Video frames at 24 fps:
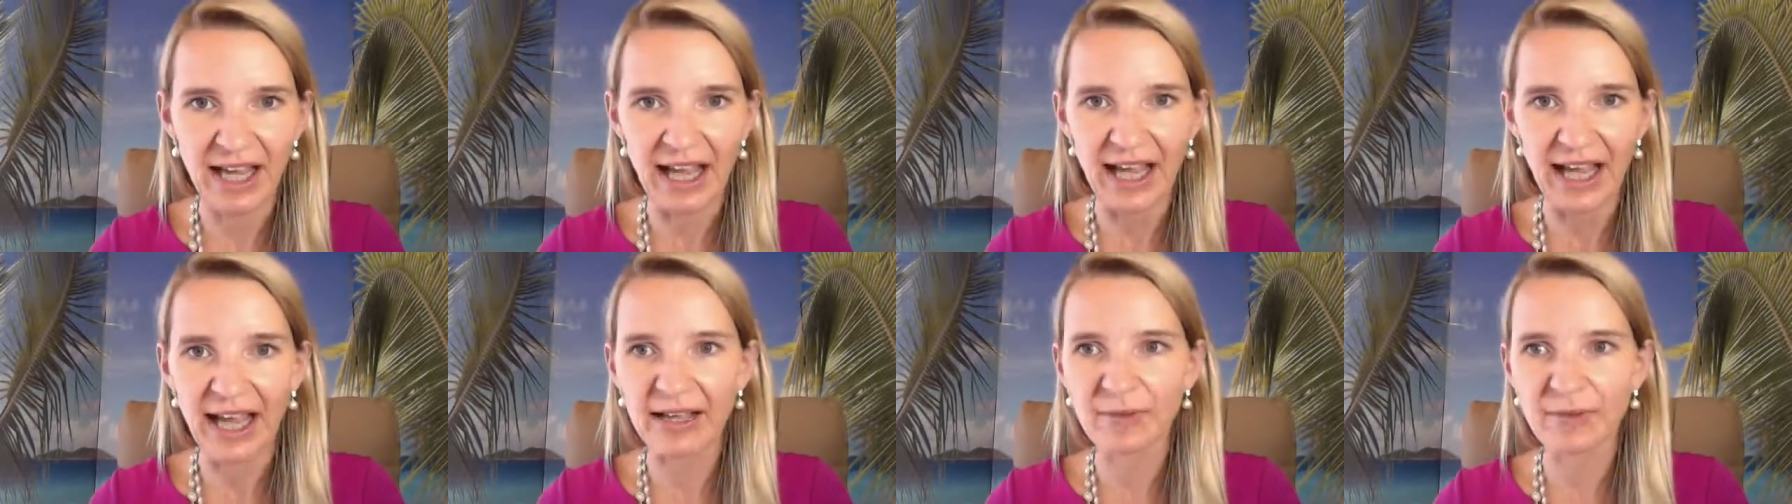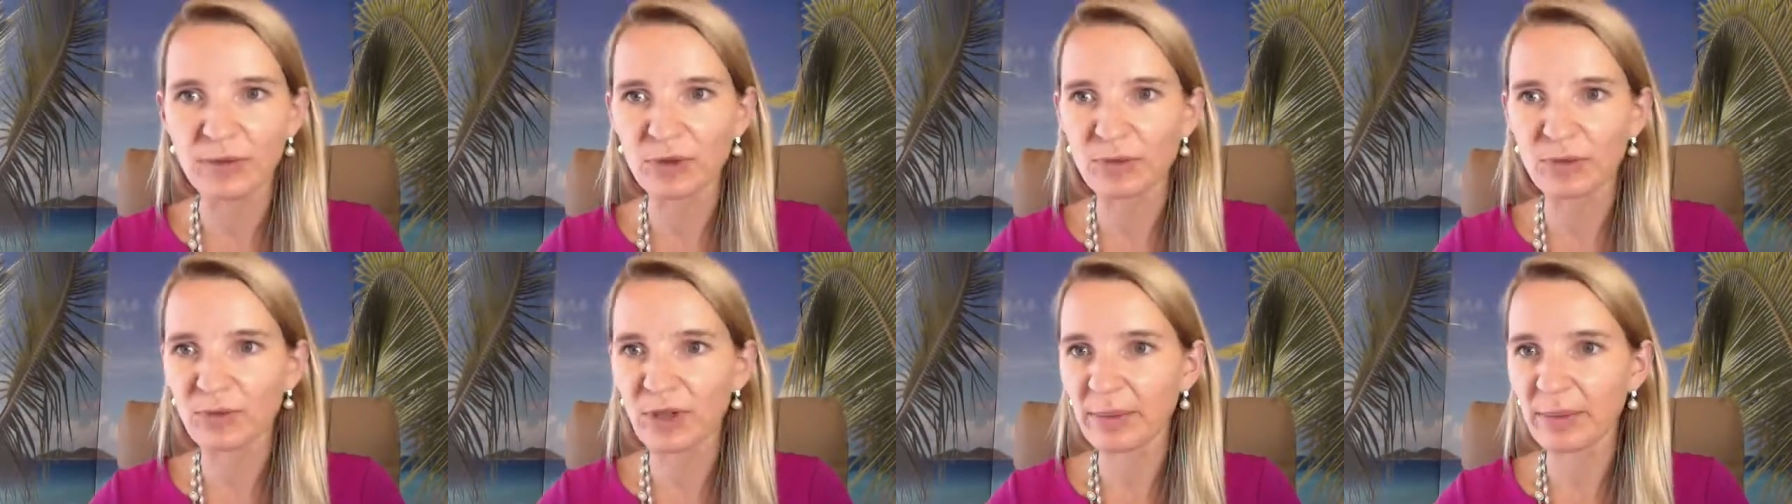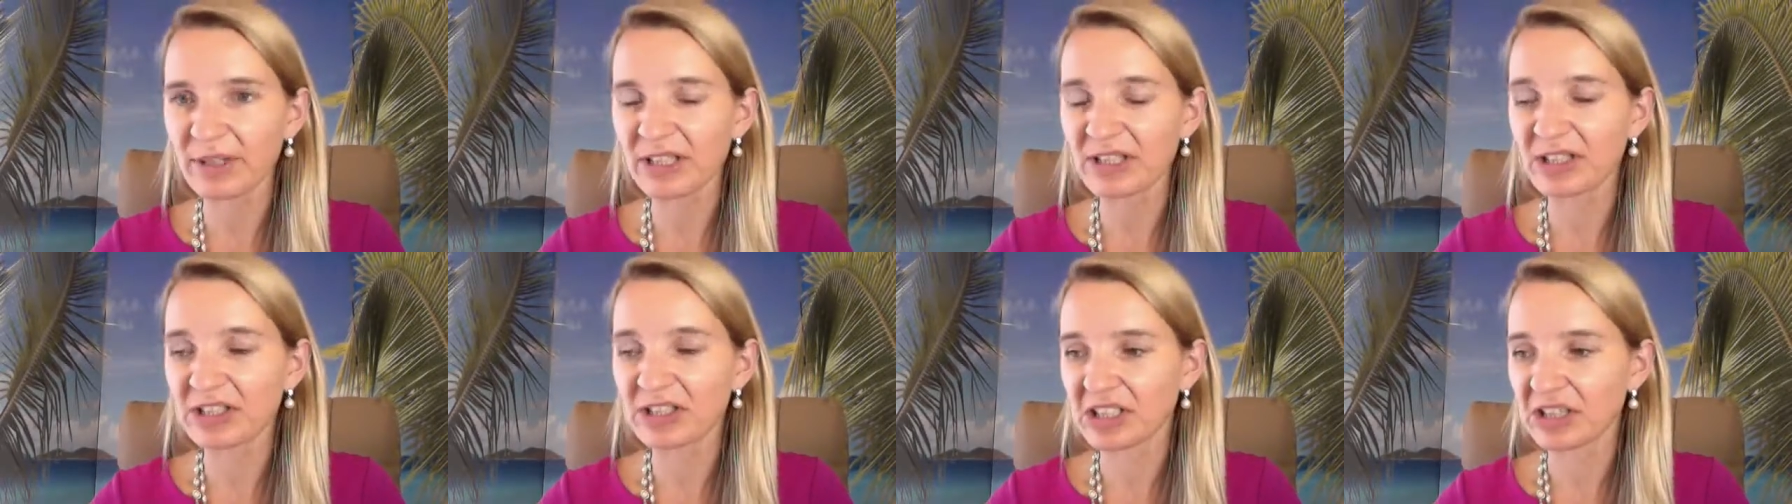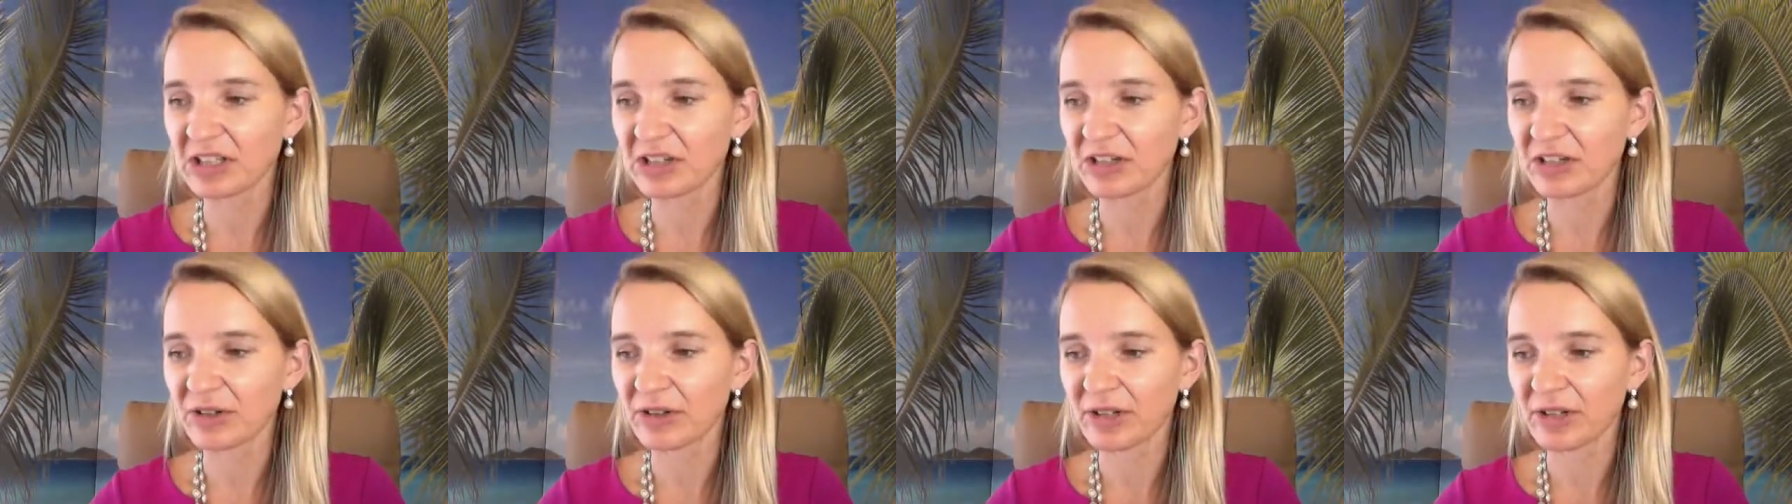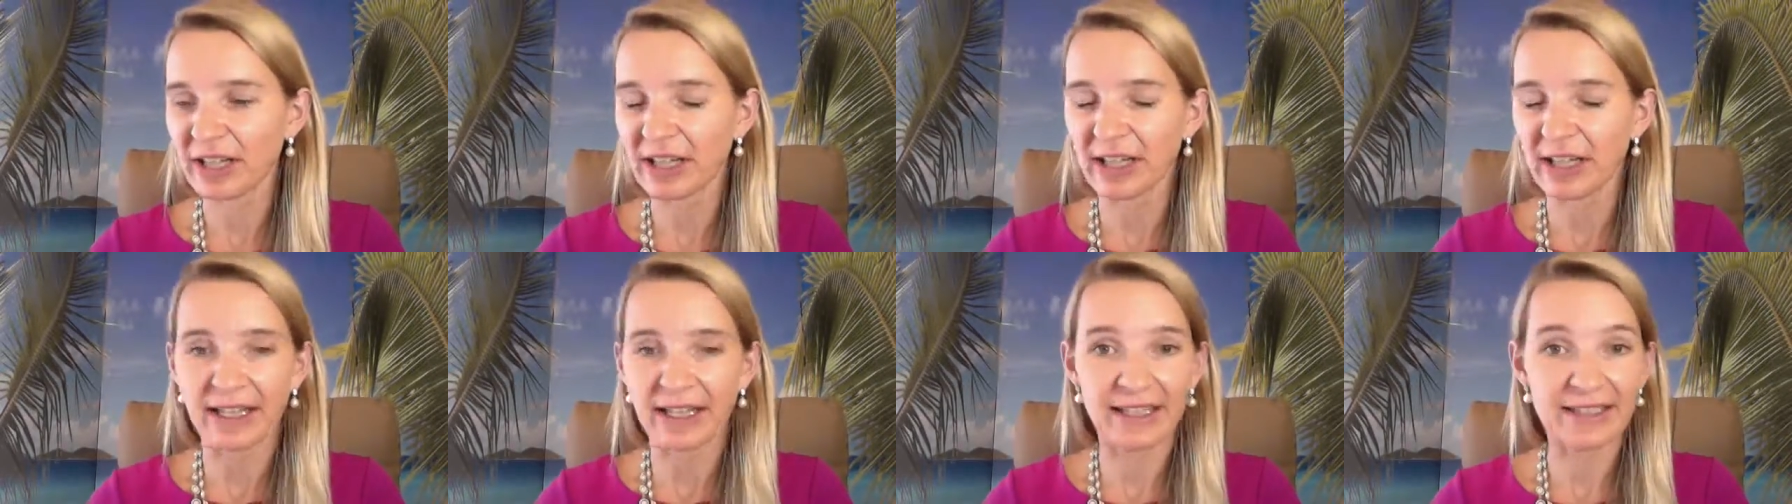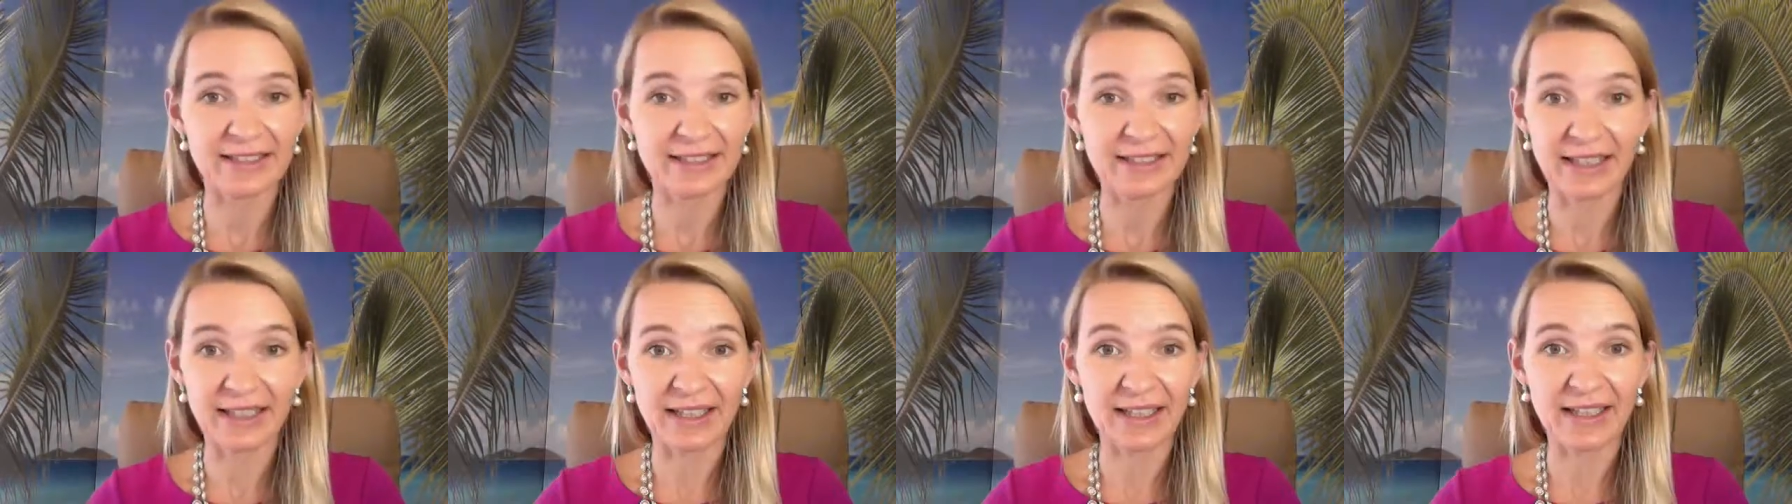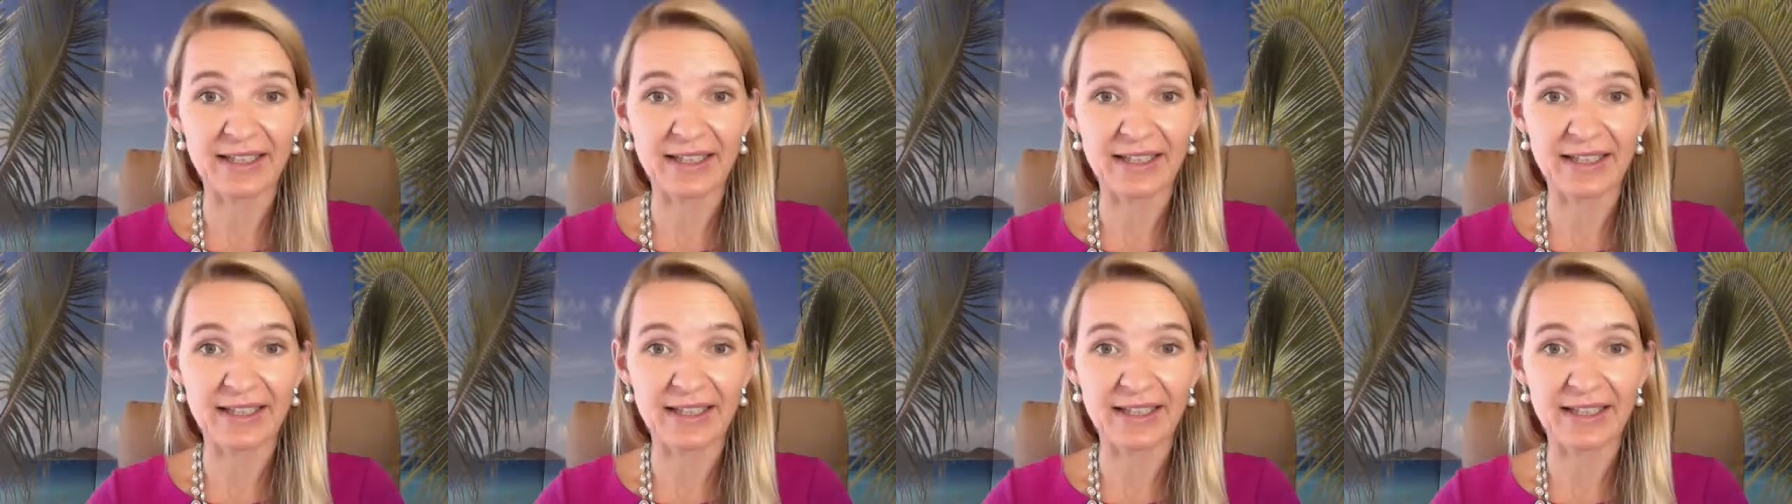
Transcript: And what women do is,